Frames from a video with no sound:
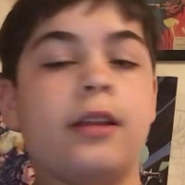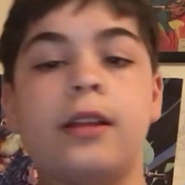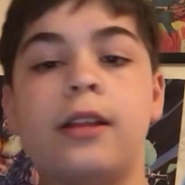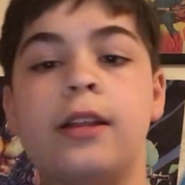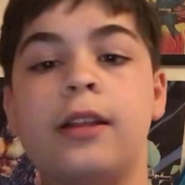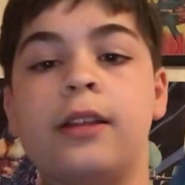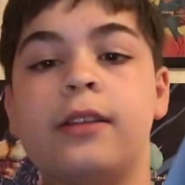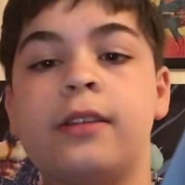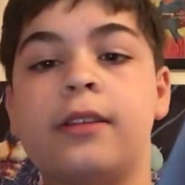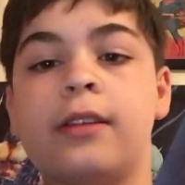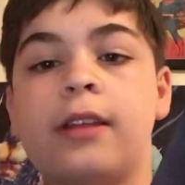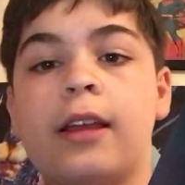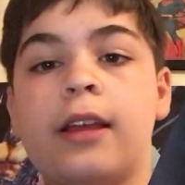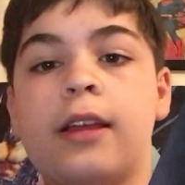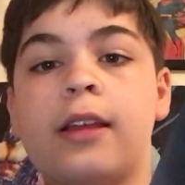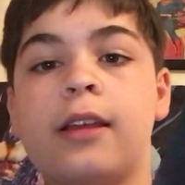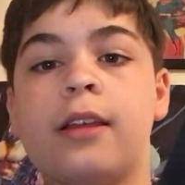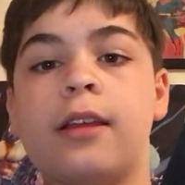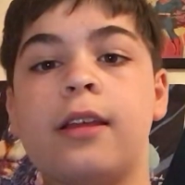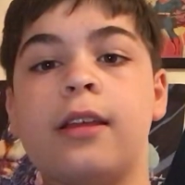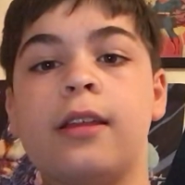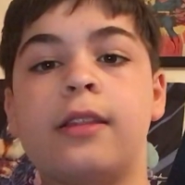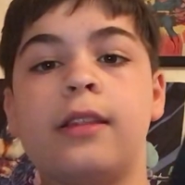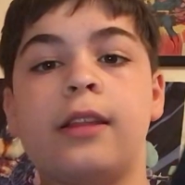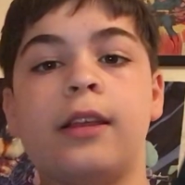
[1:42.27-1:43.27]
It's like
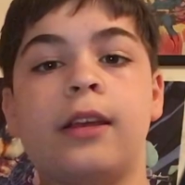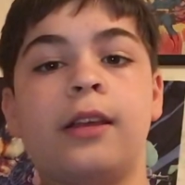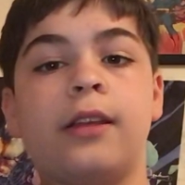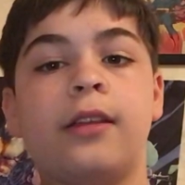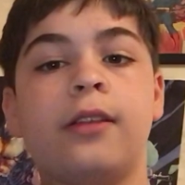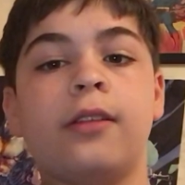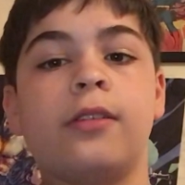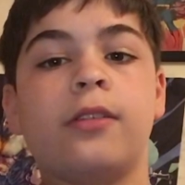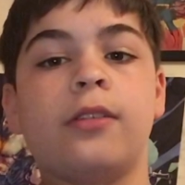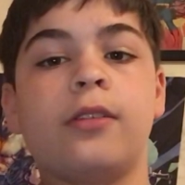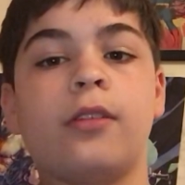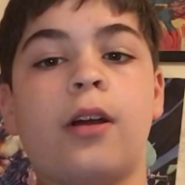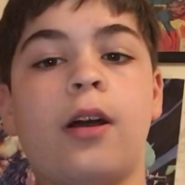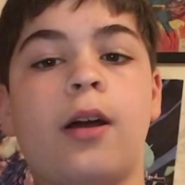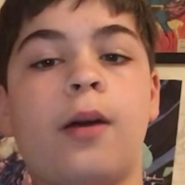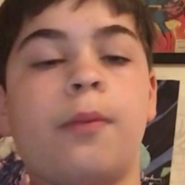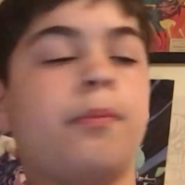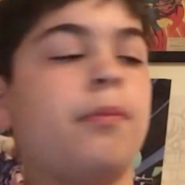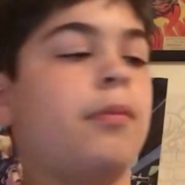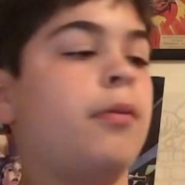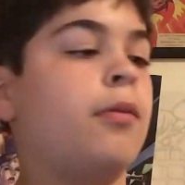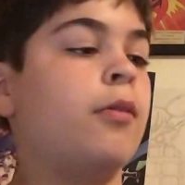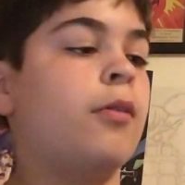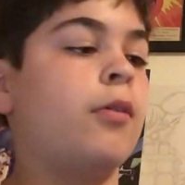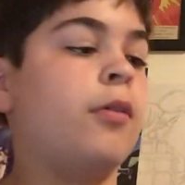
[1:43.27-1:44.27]
they
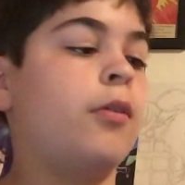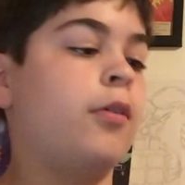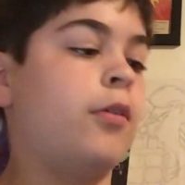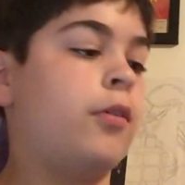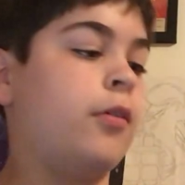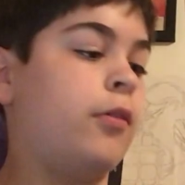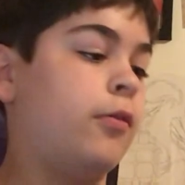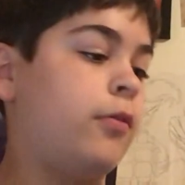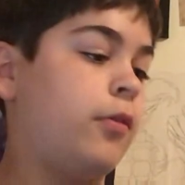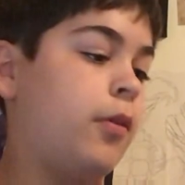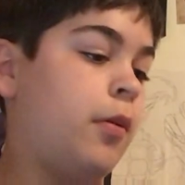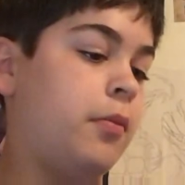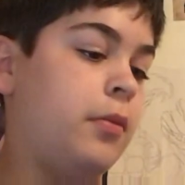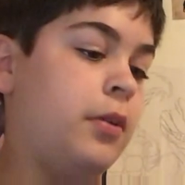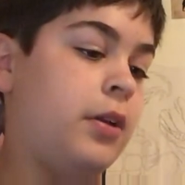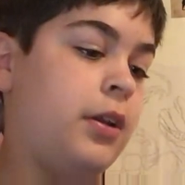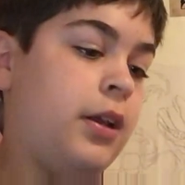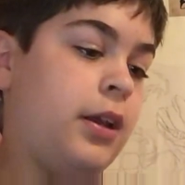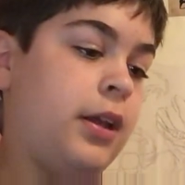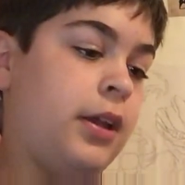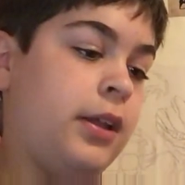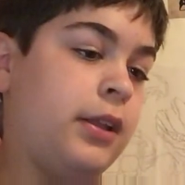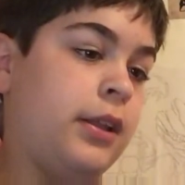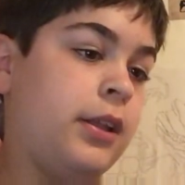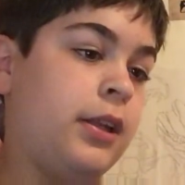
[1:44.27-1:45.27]
stop from an
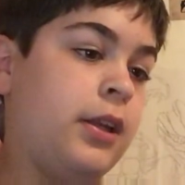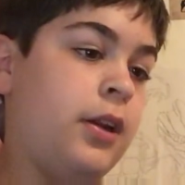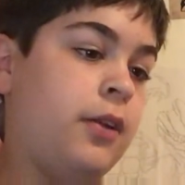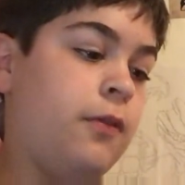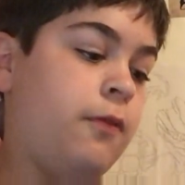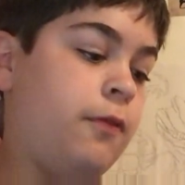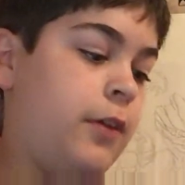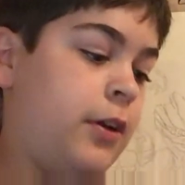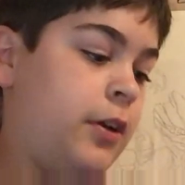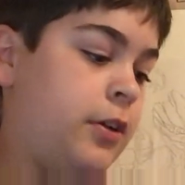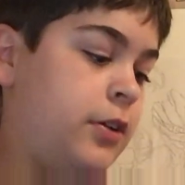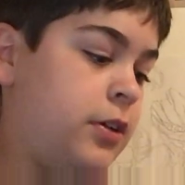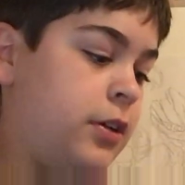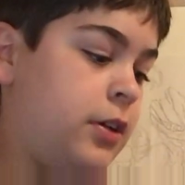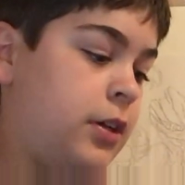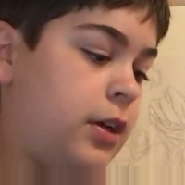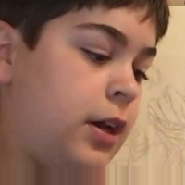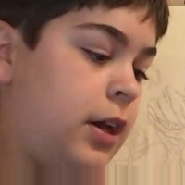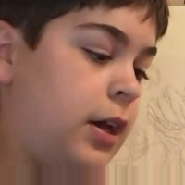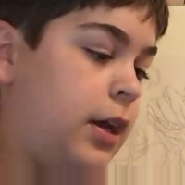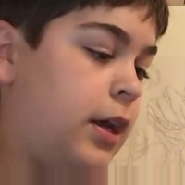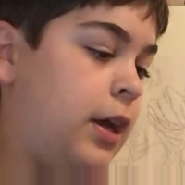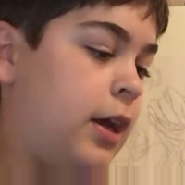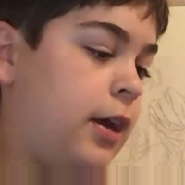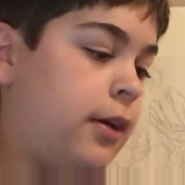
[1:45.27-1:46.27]
alien invasion.
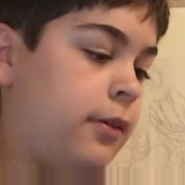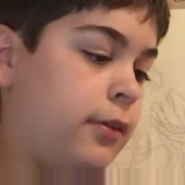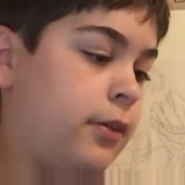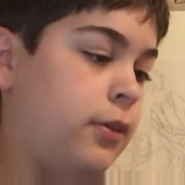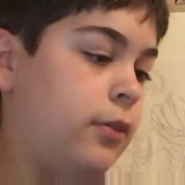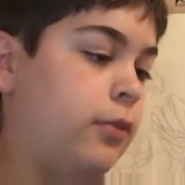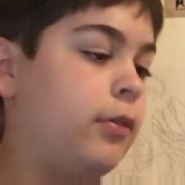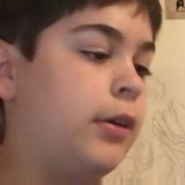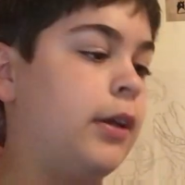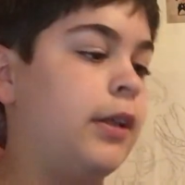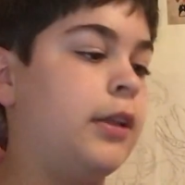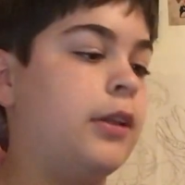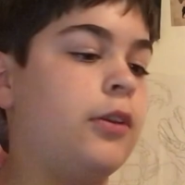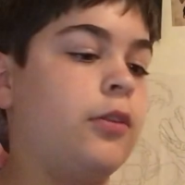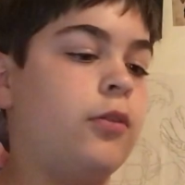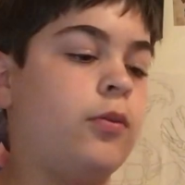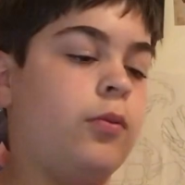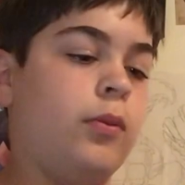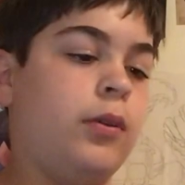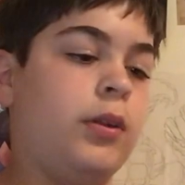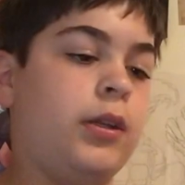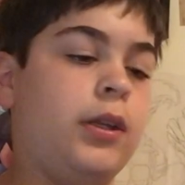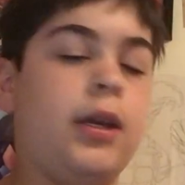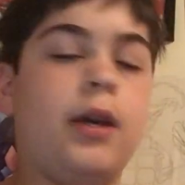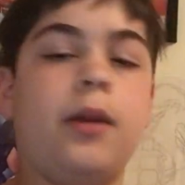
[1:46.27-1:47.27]
I haven't read this
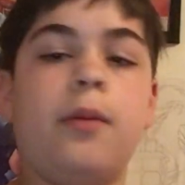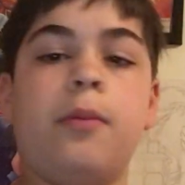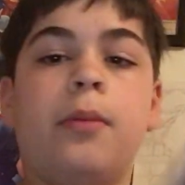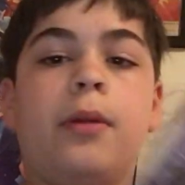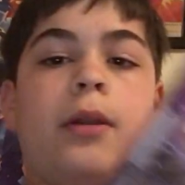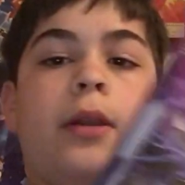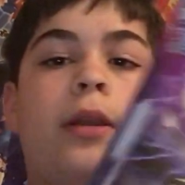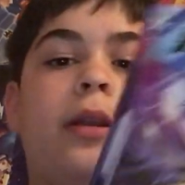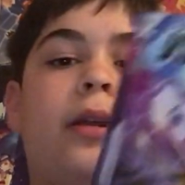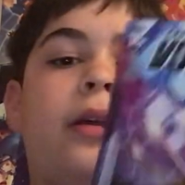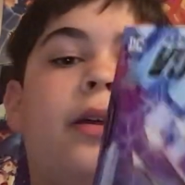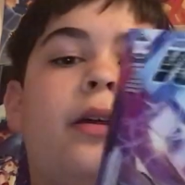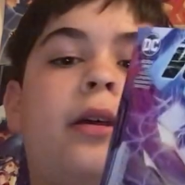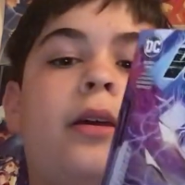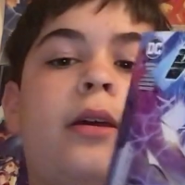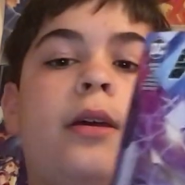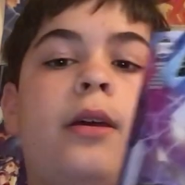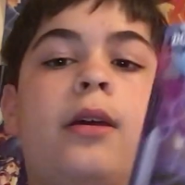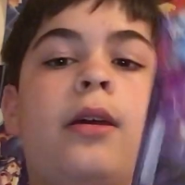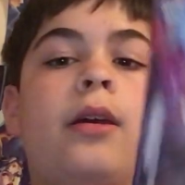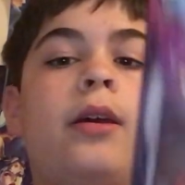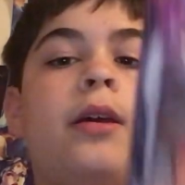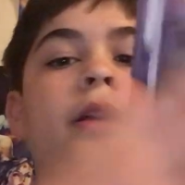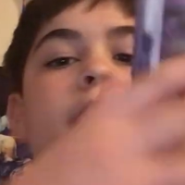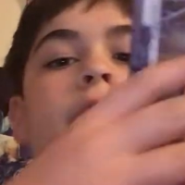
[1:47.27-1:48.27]
one yet, but
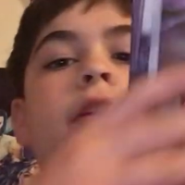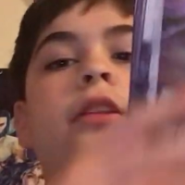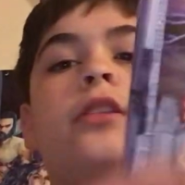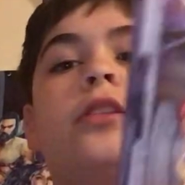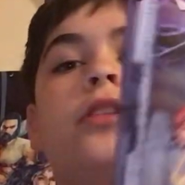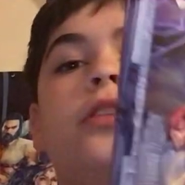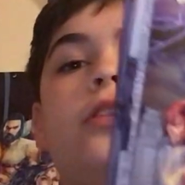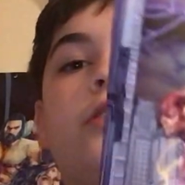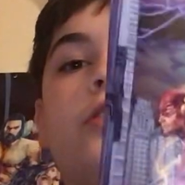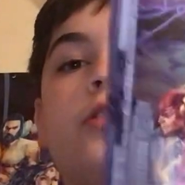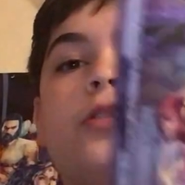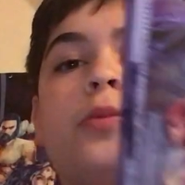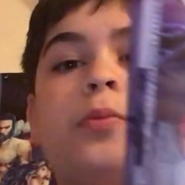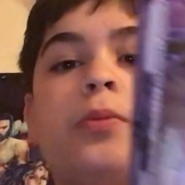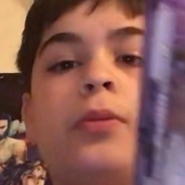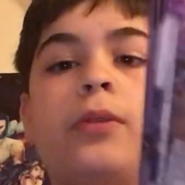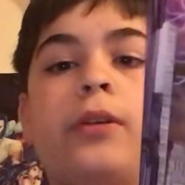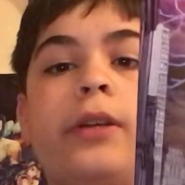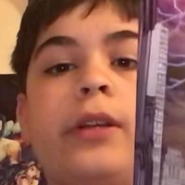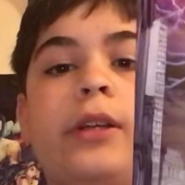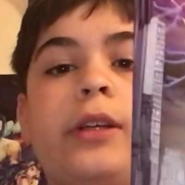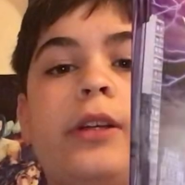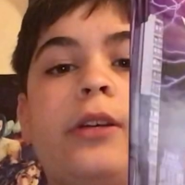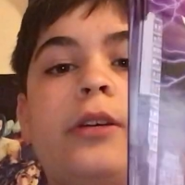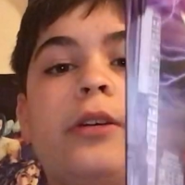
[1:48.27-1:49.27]
it looks
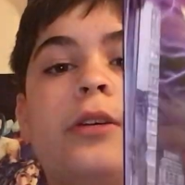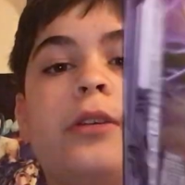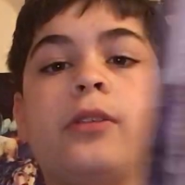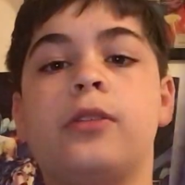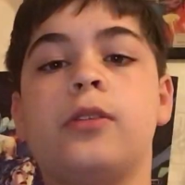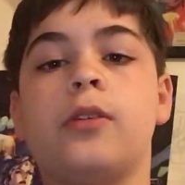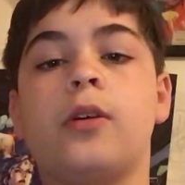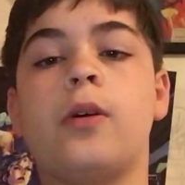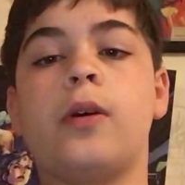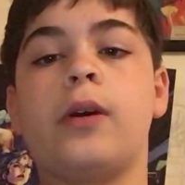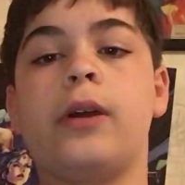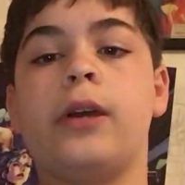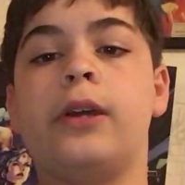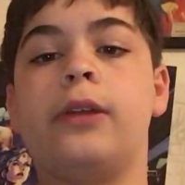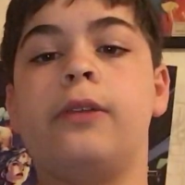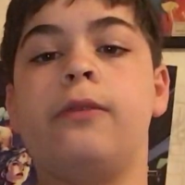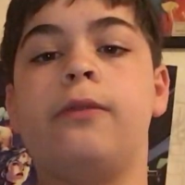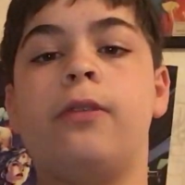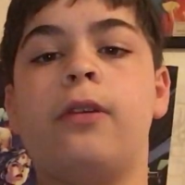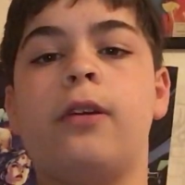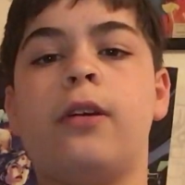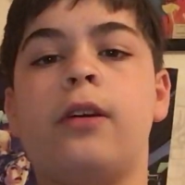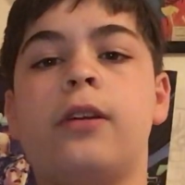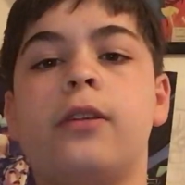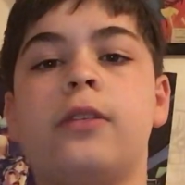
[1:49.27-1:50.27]
pretty good, so I
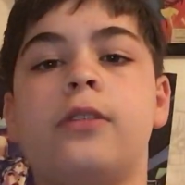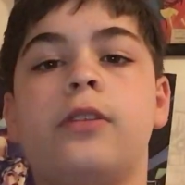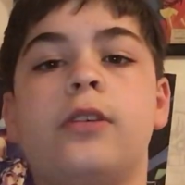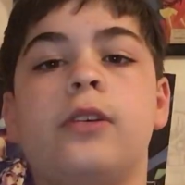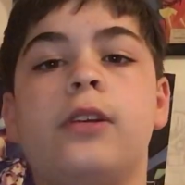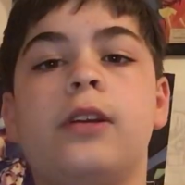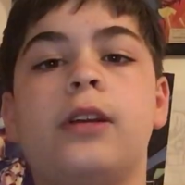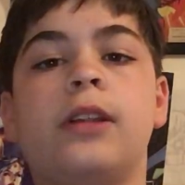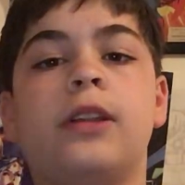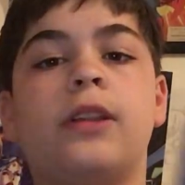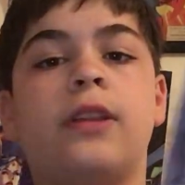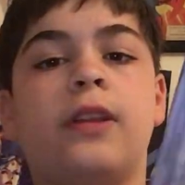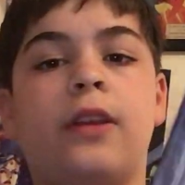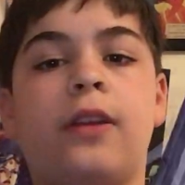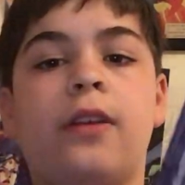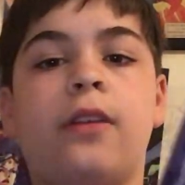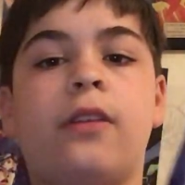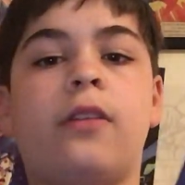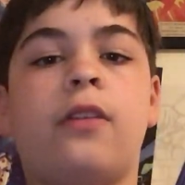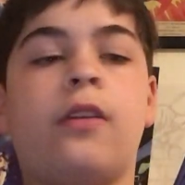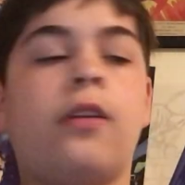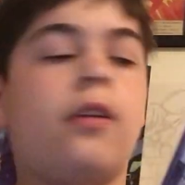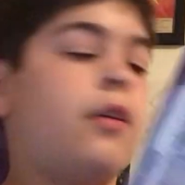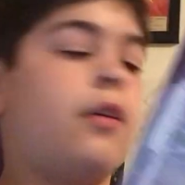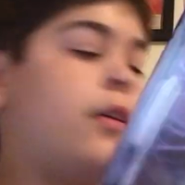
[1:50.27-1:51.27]
advise you get
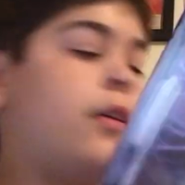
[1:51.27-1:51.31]
this.